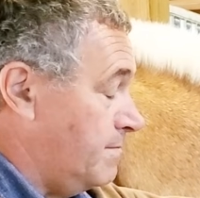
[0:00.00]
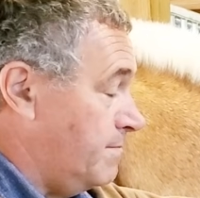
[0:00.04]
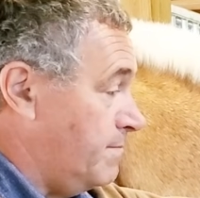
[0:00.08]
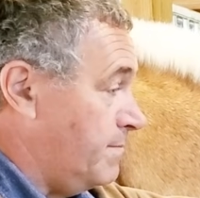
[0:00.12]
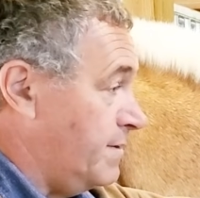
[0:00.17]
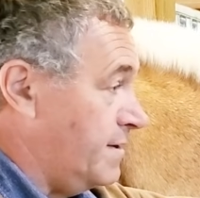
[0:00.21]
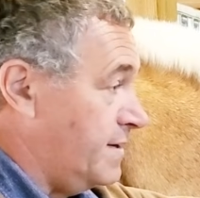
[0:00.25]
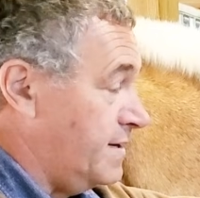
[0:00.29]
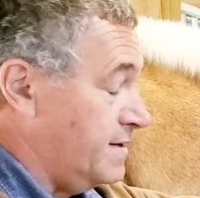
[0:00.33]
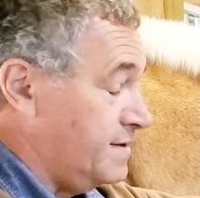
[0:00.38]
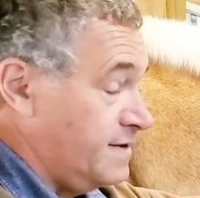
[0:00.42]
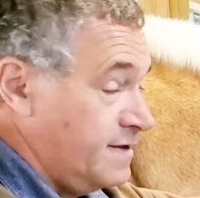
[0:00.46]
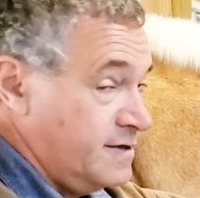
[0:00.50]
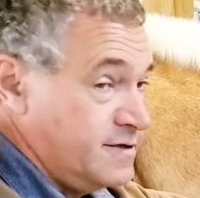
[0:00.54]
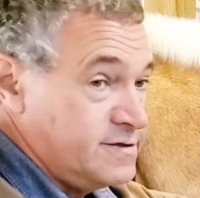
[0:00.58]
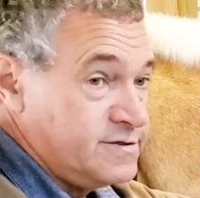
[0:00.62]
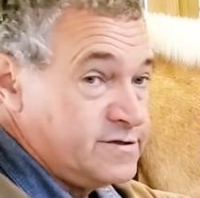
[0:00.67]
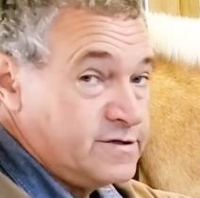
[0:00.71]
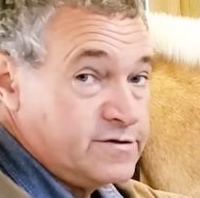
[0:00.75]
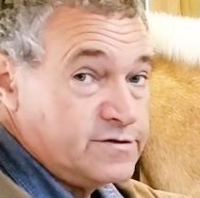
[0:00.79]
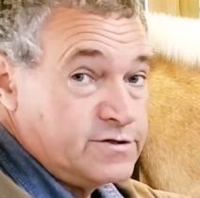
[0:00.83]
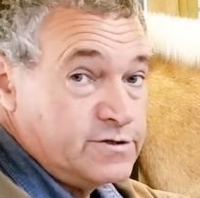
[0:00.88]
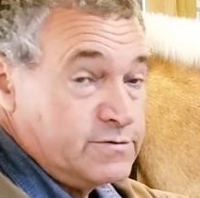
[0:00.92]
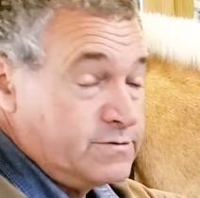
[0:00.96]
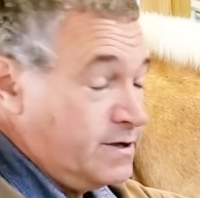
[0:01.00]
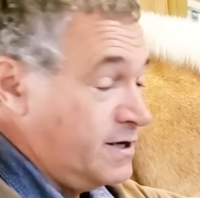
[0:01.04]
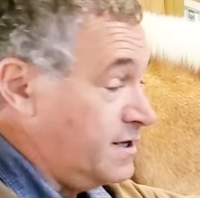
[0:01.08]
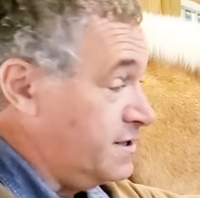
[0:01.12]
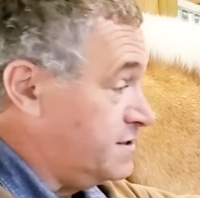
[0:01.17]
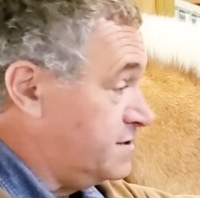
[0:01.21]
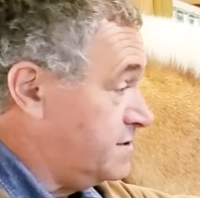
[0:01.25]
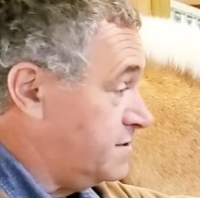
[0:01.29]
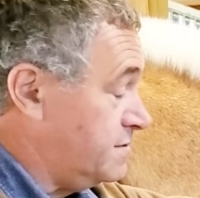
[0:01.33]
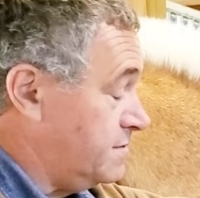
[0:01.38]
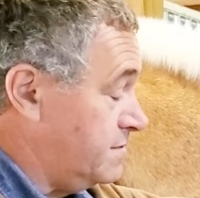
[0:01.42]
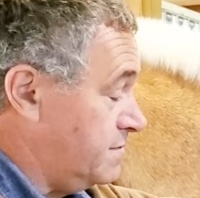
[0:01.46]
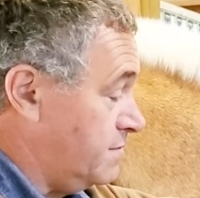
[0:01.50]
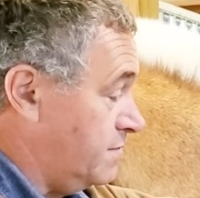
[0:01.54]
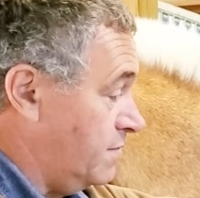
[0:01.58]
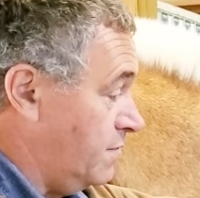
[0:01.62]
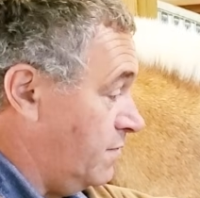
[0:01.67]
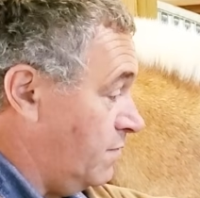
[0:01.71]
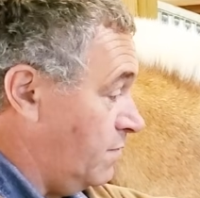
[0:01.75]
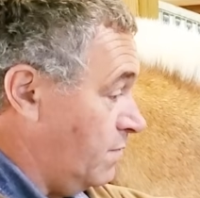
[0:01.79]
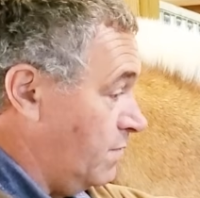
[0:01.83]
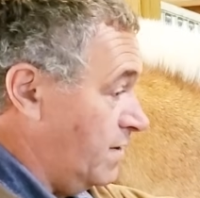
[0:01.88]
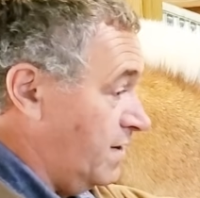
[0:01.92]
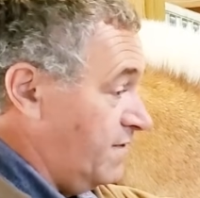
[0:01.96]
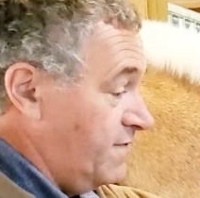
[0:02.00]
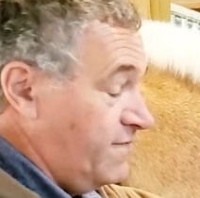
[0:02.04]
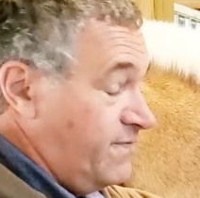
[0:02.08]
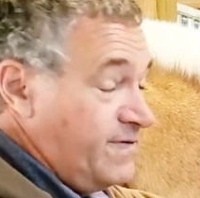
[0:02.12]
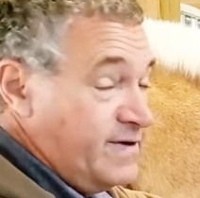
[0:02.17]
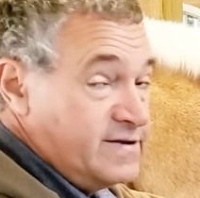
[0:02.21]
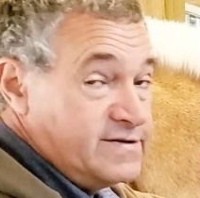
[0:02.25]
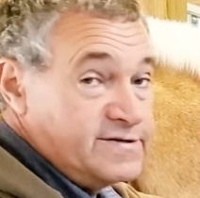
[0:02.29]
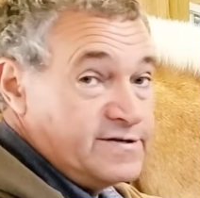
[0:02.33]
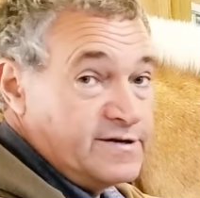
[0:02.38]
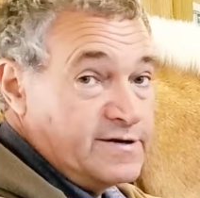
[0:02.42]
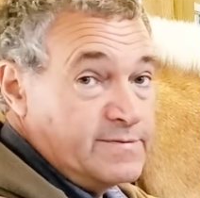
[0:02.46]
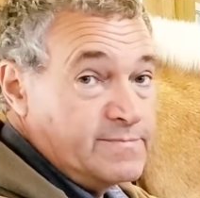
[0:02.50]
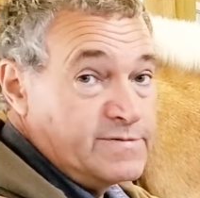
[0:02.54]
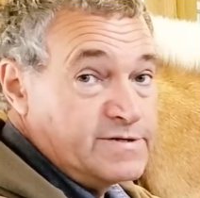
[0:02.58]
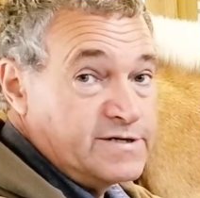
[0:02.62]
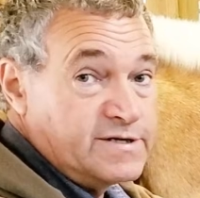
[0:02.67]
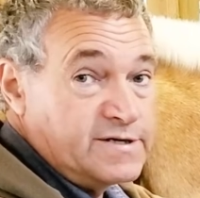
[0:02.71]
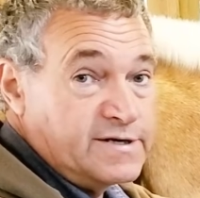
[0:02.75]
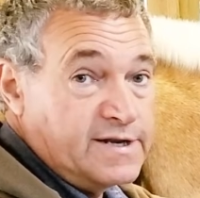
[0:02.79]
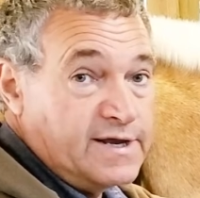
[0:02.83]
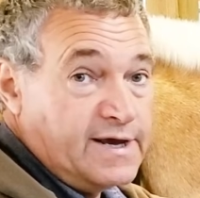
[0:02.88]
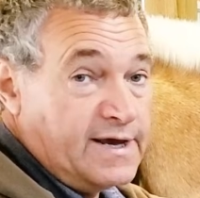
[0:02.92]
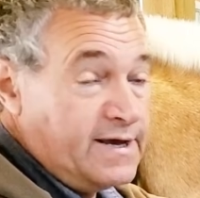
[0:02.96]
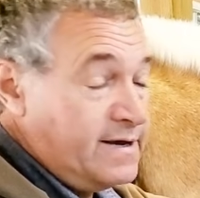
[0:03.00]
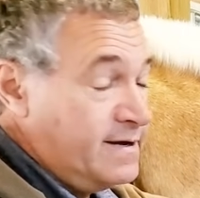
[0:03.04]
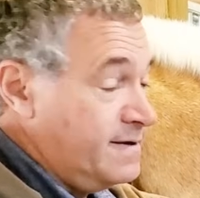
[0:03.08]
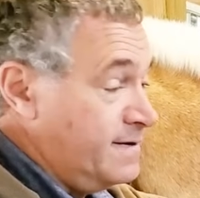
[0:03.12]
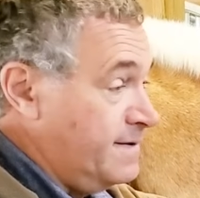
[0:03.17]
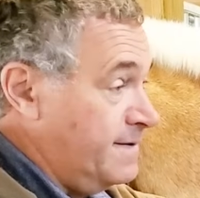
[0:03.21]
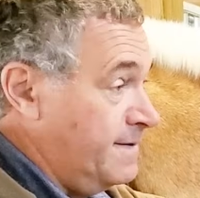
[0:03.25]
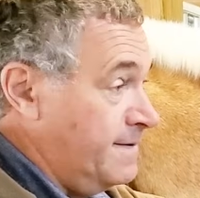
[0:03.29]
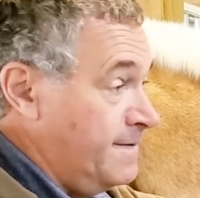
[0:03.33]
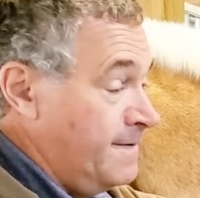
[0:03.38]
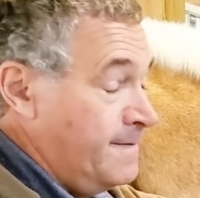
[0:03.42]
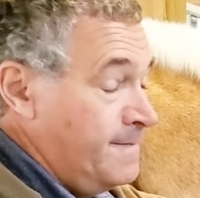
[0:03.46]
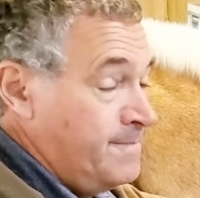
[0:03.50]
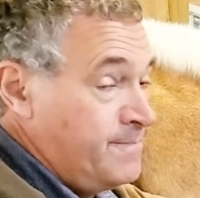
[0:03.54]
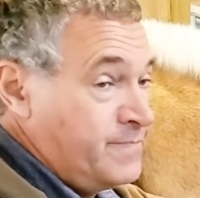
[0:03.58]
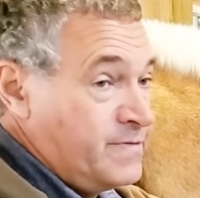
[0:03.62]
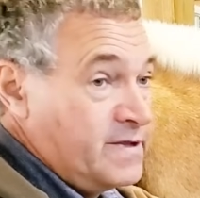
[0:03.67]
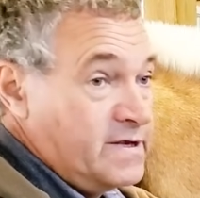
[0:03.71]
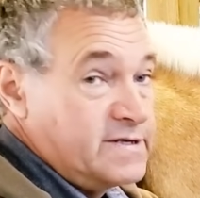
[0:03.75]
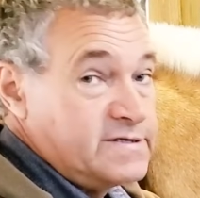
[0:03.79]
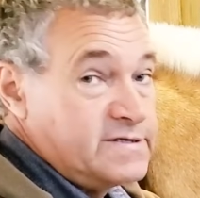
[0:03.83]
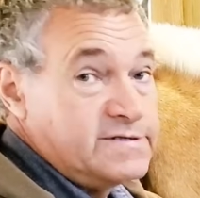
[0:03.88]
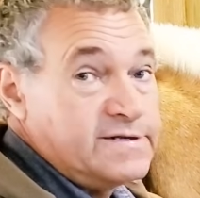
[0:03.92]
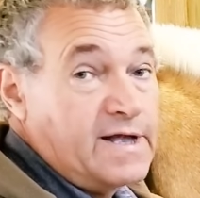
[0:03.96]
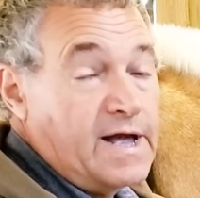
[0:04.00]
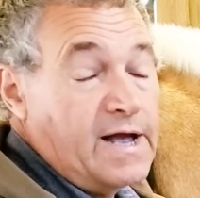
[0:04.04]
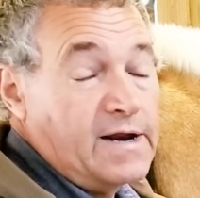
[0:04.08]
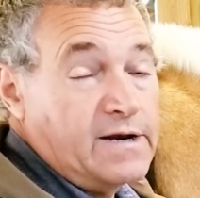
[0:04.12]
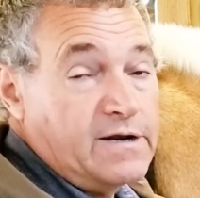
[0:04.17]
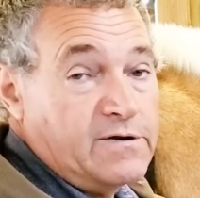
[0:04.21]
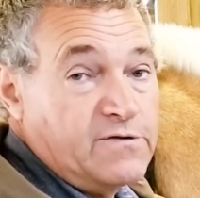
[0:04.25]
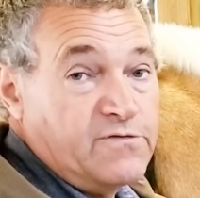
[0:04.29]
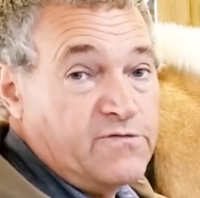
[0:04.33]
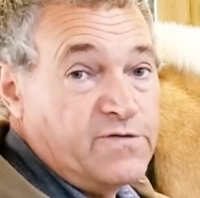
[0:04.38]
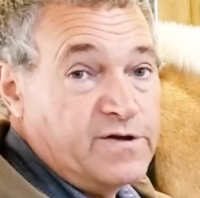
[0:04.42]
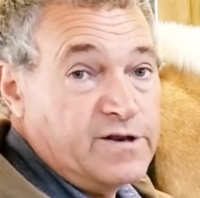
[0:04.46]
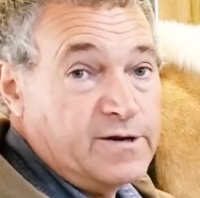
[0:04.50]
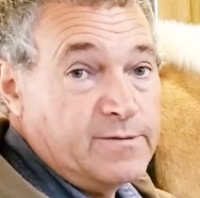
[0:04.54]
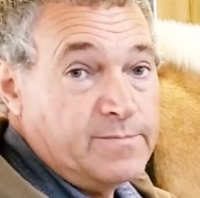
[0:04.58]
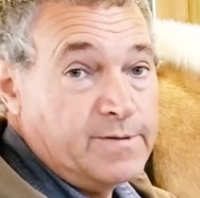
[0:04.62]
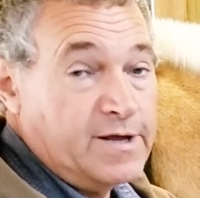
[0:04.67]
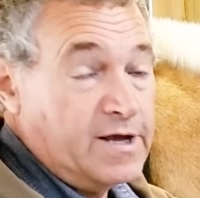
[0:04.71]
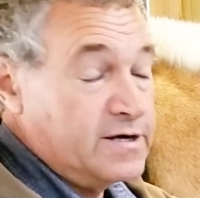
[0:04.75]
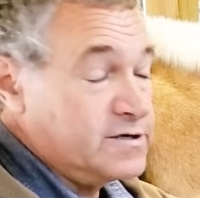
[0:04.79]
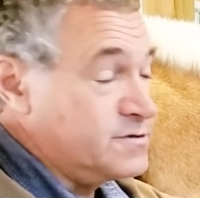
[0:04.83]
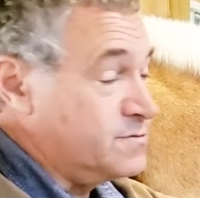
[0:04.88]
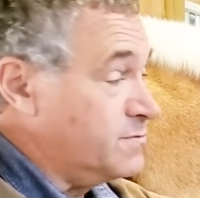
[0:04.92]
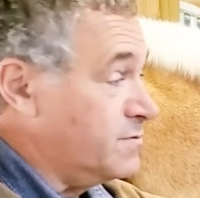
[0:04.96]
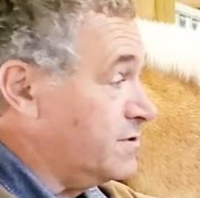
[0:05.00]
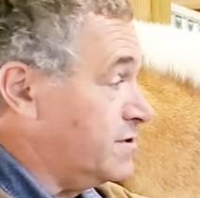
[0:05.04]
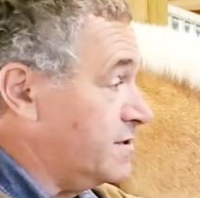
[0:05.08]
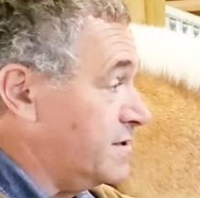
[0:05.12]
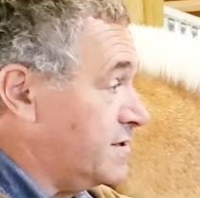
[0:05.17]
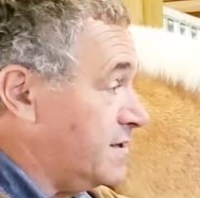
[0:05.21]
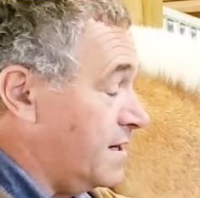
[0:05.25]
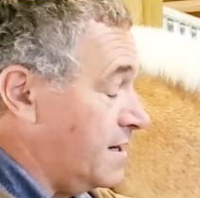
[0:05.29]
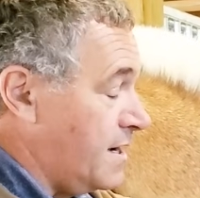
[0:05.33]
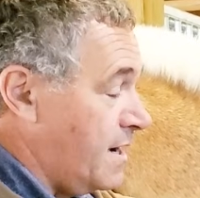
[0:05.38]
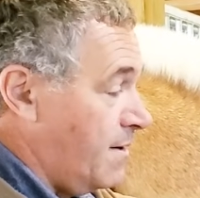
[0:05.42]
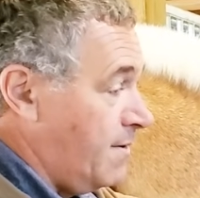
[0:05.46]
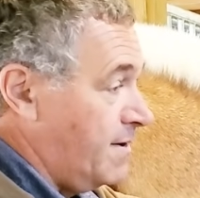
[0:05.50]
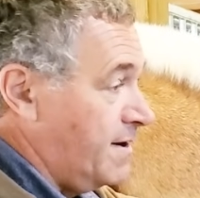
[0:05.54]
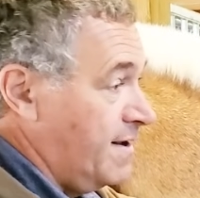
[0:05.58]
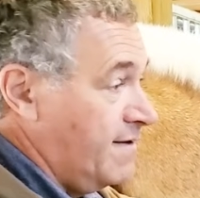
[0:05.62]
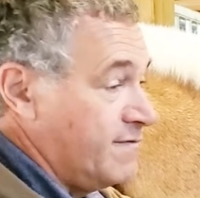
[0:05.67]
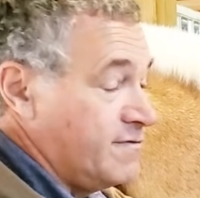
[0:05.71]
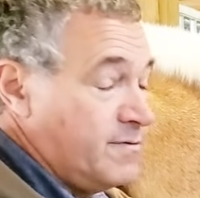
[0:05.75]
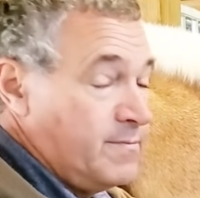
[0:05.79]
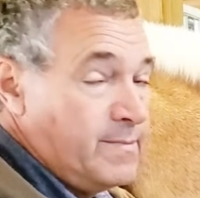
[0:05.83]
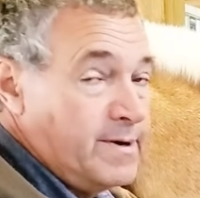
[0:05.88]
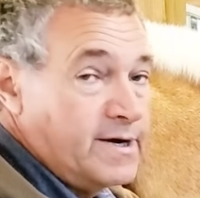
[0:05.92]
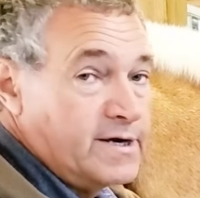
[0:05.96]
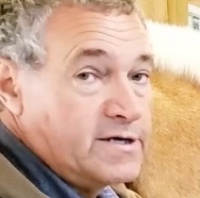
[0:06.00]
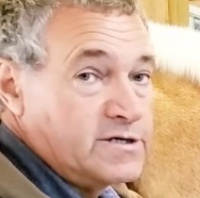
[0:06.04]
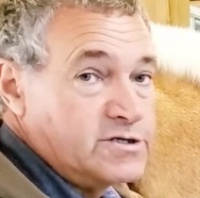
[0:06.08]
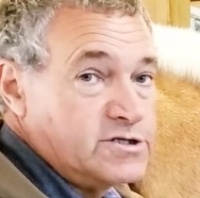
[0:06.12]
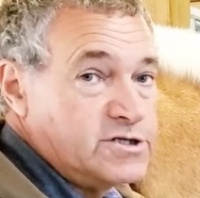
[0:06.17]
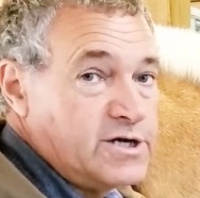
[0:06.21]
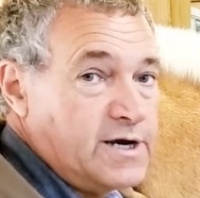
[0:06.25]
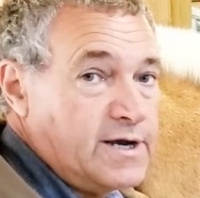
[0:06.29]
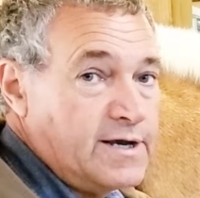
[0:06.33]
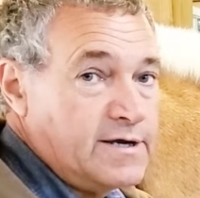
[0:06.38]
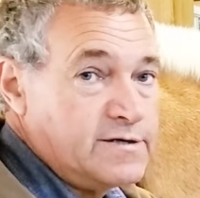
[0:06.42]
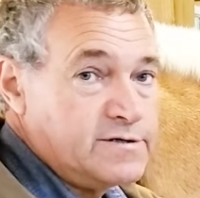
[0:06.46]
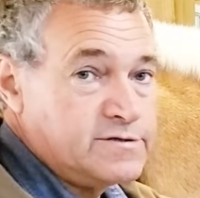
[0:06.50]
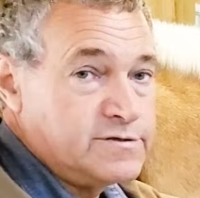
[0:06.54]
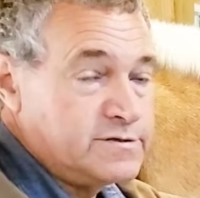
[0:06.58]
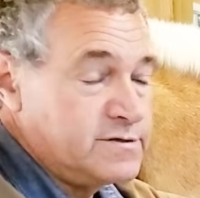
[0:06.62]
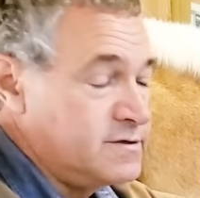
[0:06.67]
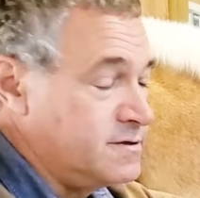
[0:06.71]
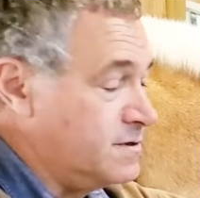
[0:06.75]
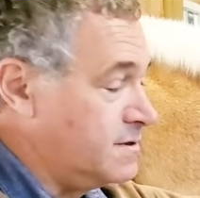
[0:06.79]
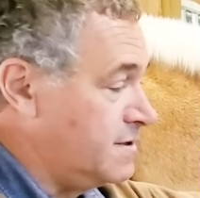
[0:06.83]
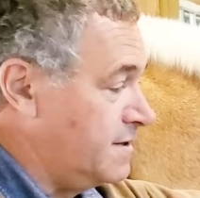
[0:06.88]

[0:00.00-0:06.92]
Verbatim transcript: But in this situation, what fits him today is not going to fit him next week. I would have to make a change.